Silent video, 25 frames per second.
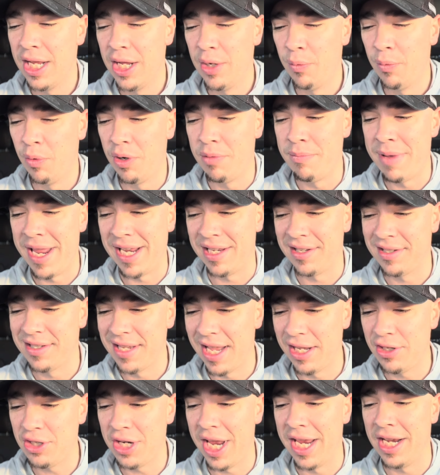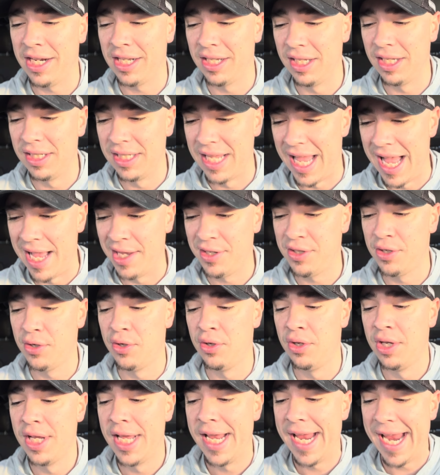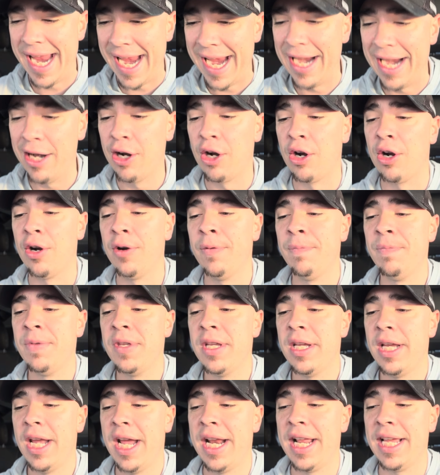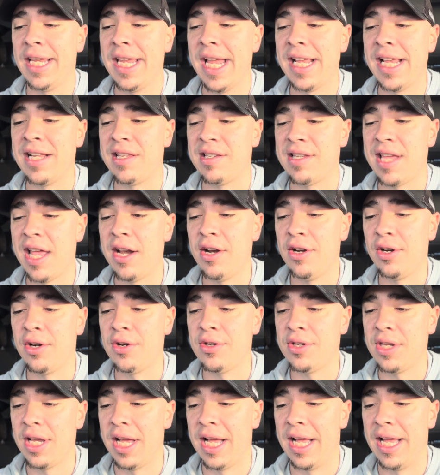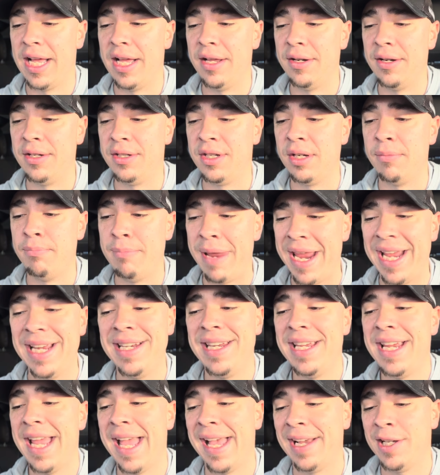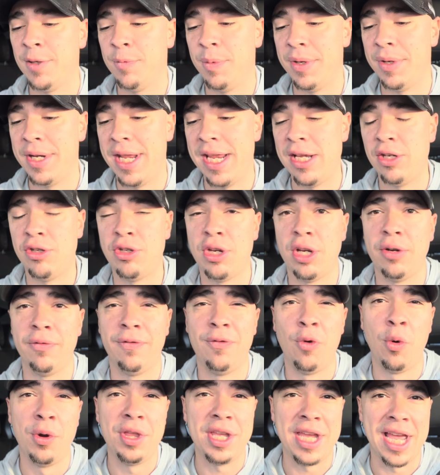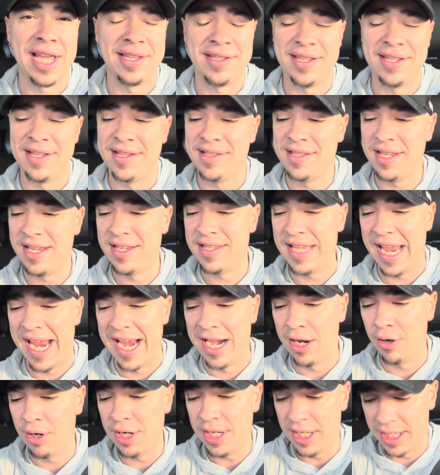would make such a colossal error. And again, senators demanding explanation for the SEC's errant